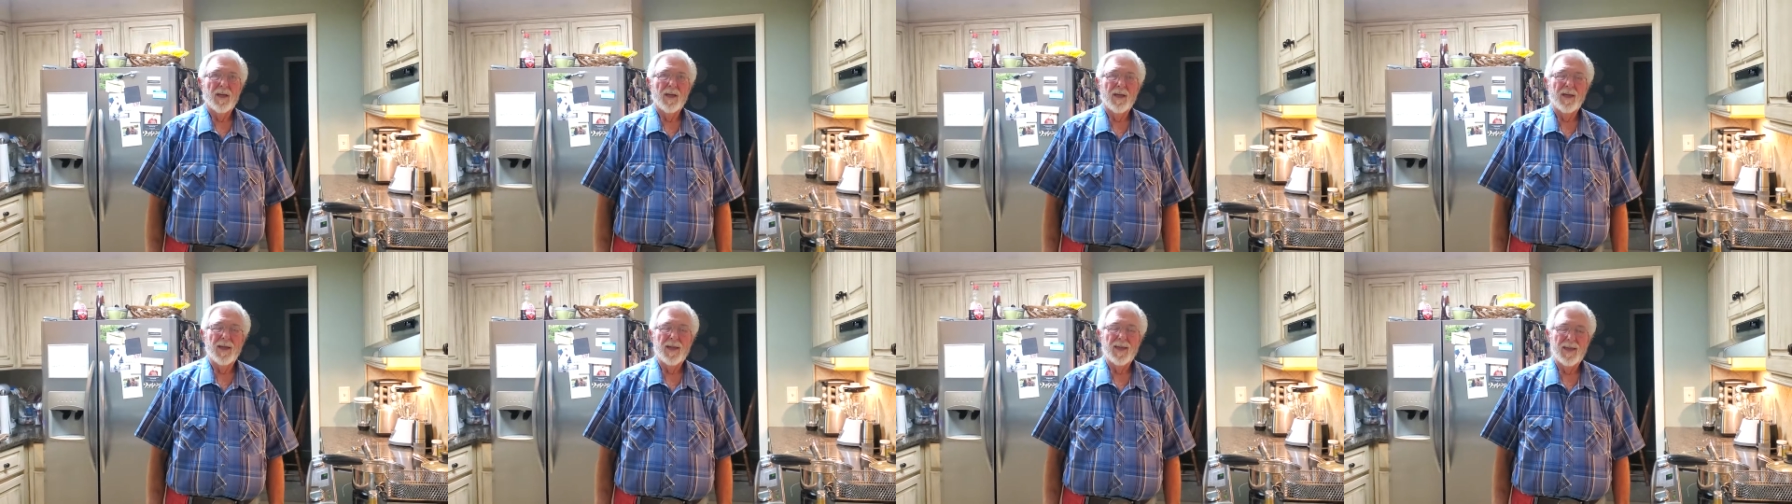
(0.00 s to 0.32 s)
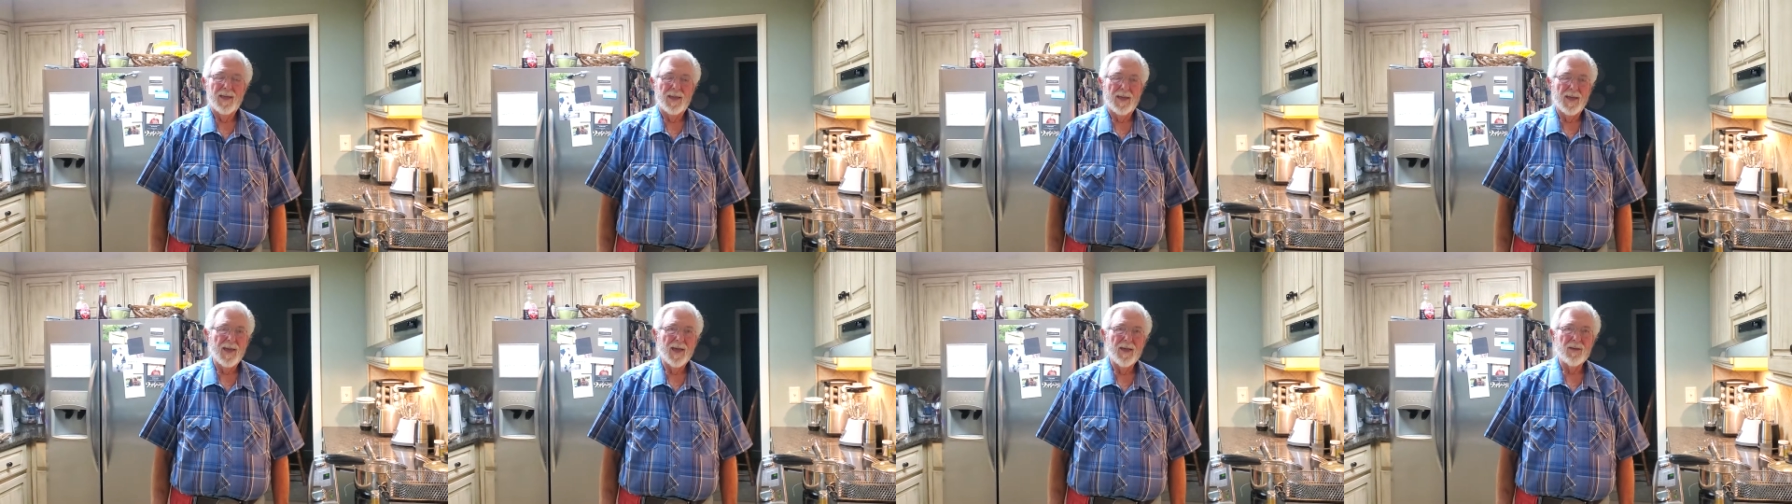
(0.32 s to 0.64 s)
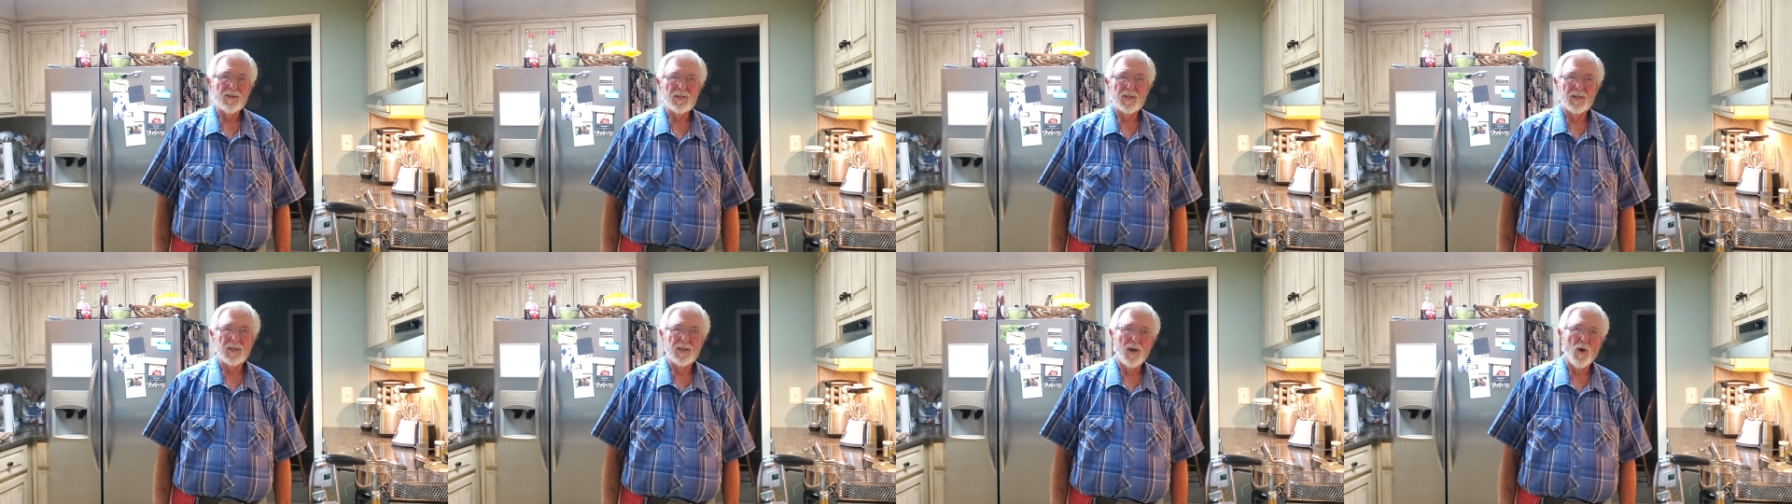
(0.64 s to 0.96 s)
Hey,
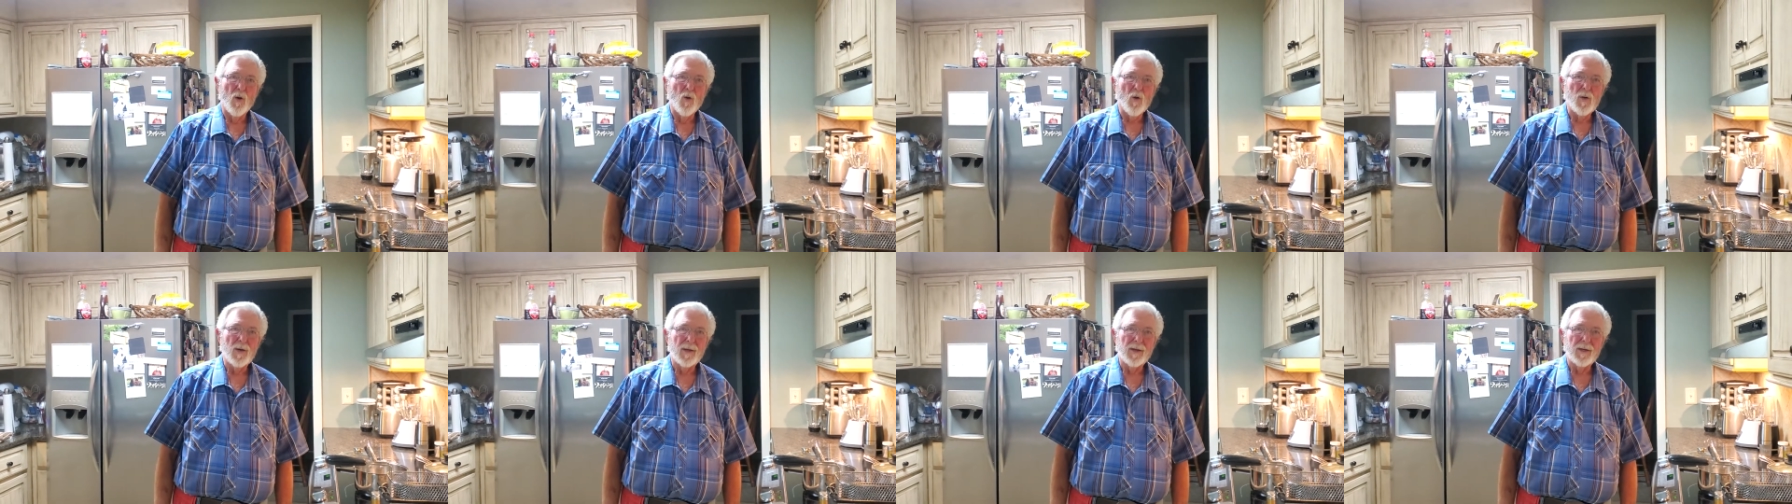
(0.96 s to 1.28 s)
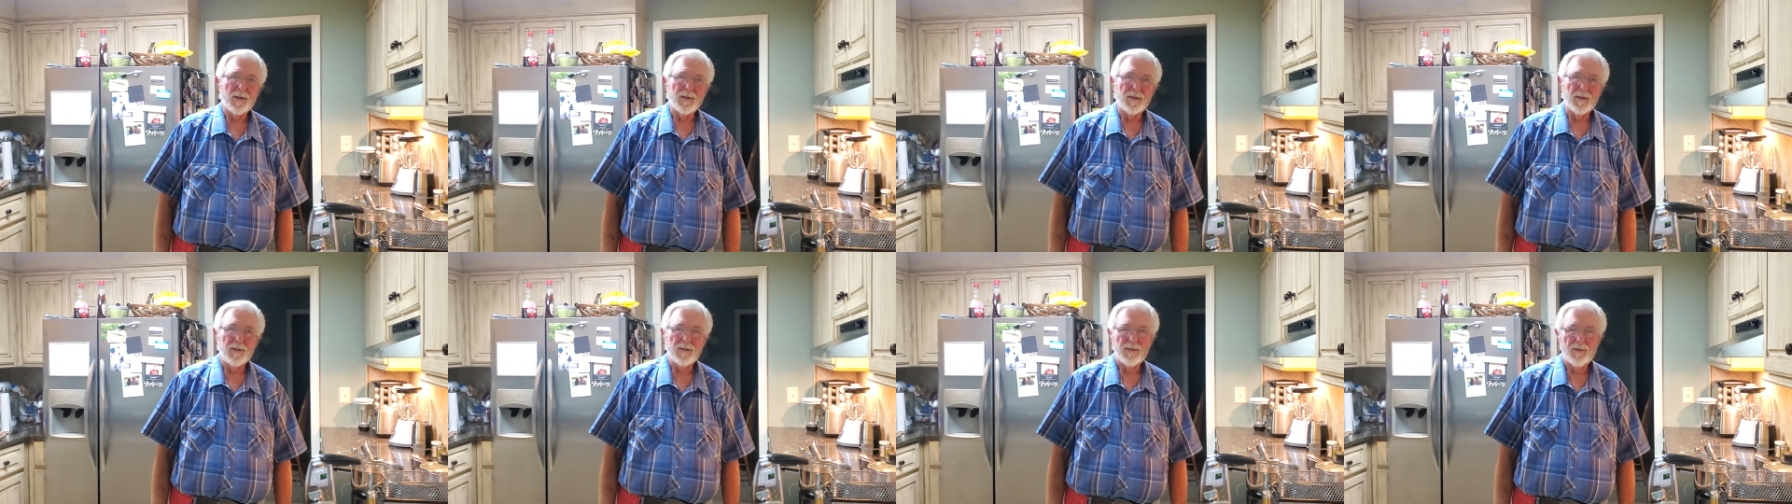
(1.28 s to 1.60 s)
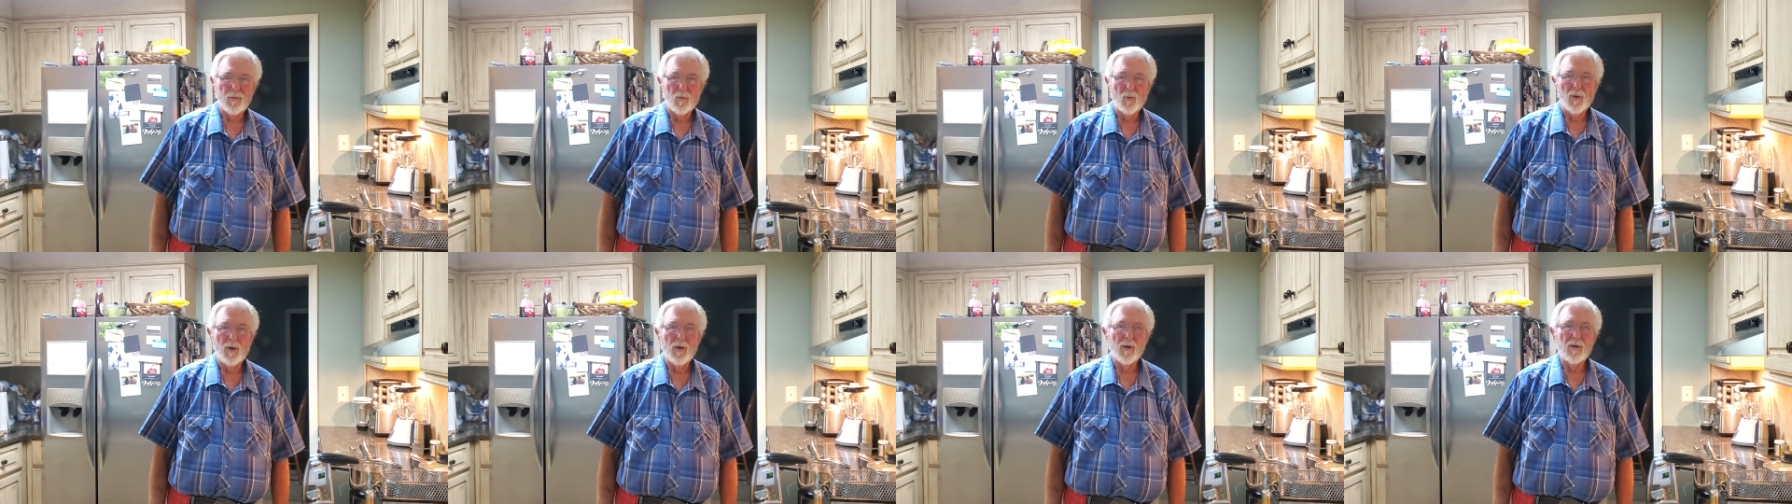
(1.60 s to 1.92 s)
how's it going?
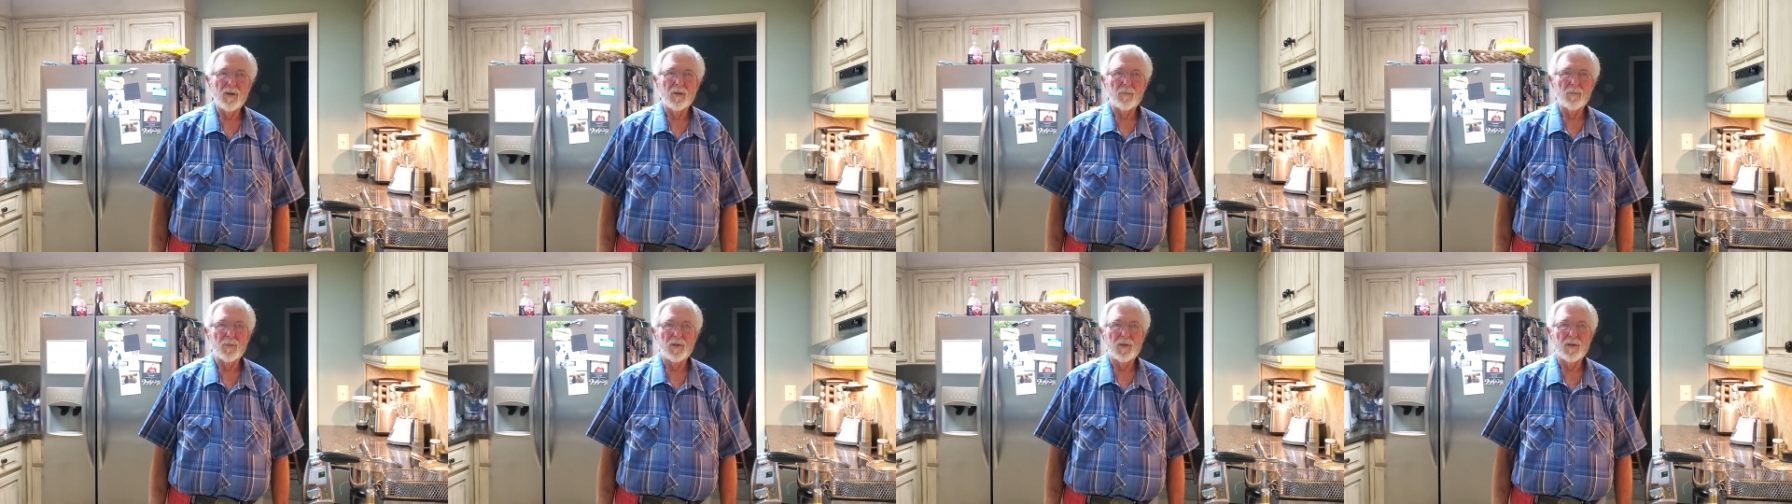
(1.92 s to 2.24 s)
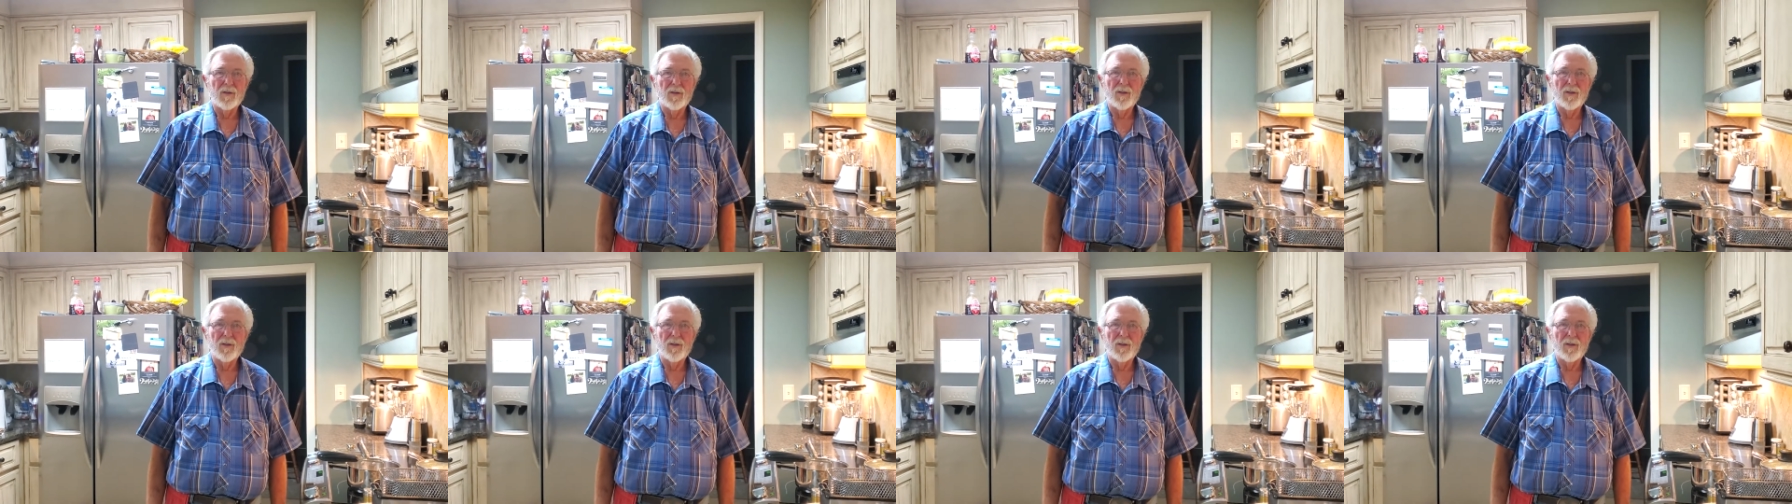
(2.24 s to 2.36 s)
Welcome to